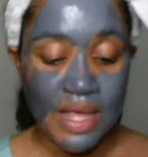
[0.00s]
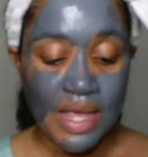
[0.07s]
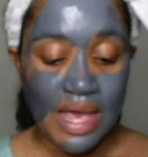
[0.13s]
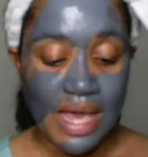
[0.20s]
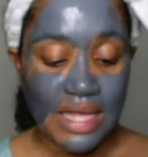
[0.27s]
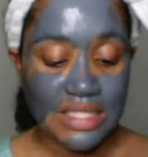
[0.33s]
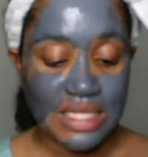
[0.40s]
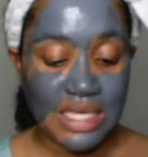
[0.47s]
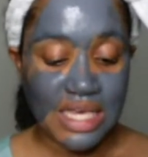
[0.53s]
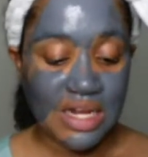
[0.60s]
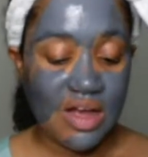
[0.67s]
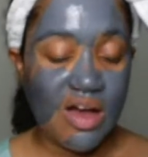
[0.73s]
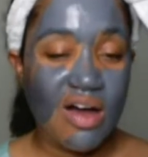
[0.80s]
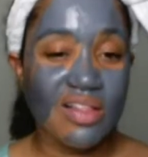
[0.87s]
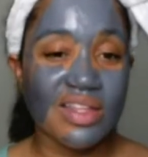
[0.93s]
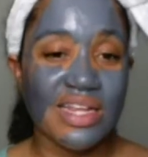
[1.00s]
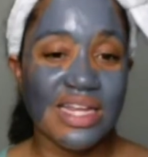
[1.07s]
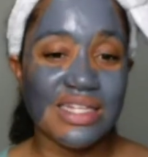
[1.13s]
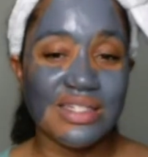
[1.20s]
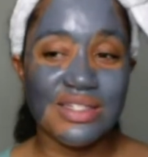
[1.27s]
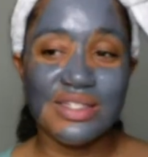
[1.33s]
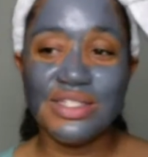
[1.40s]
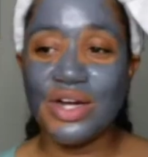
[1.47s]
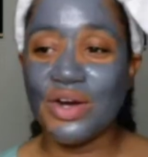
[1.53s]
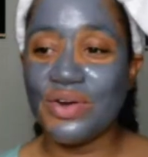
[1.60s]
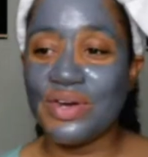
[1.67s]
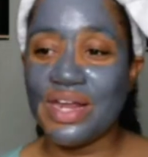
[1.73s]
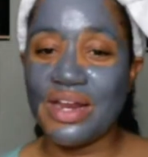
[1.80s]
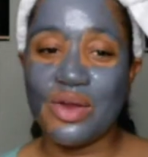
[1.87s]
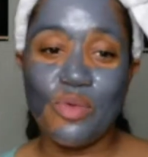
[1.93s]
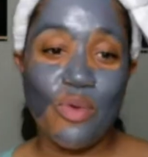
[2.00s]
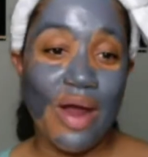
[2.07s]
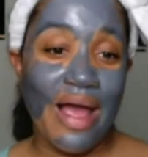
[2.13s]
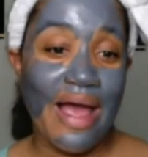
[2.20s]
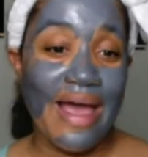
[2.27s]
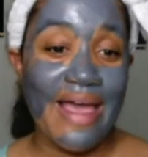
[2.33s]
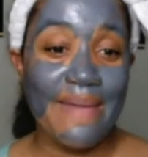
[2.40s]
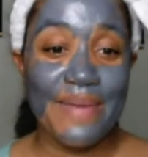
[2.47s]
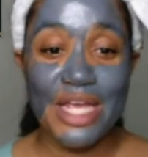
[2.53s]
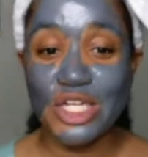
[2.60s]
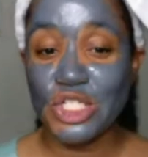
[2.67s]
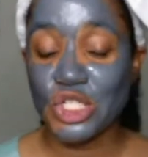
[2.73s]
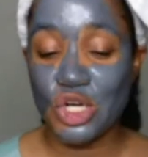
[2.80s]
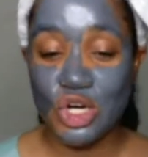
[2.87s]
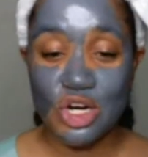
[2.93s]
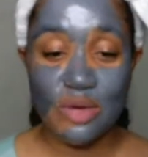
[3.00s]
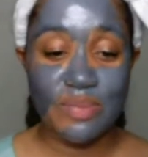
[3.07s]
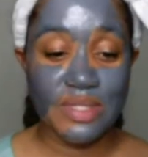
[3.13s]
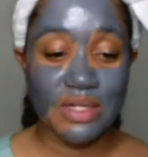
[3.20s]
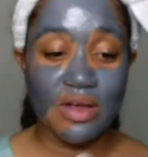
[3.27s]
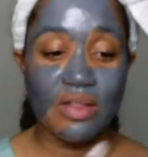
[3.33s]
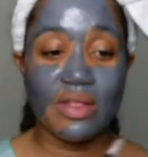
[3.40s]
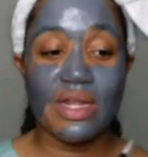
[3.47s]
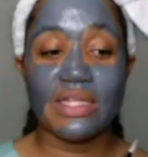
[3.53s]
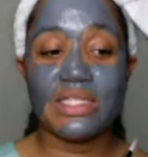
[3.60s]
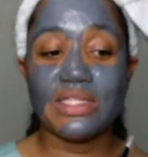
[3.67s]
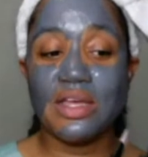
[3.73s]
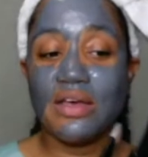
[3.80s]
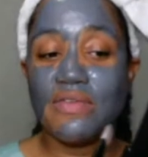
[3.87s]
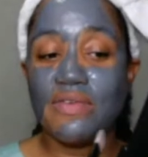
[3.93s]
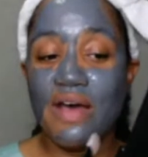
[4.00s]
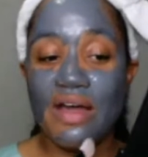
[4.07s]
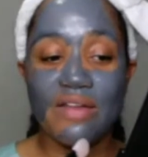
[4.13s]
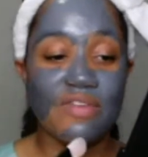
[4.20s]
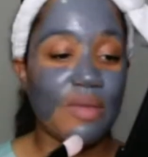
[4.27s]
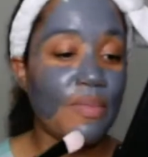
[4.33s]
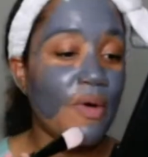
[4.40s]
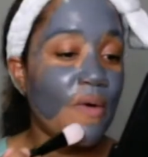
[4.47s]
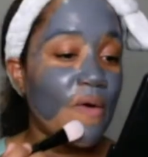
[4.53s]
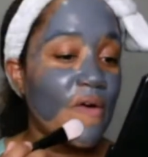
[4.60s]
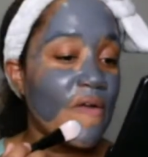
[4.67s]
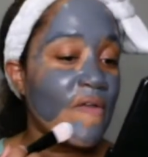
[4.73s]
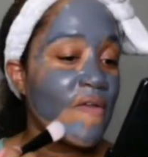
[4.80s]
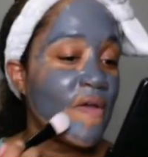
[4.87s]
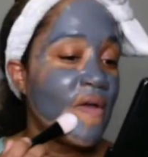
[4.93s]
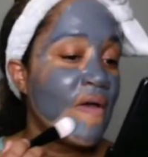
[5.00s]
and to get all of that dirt and grime and germs and all of that stuff out of your pores.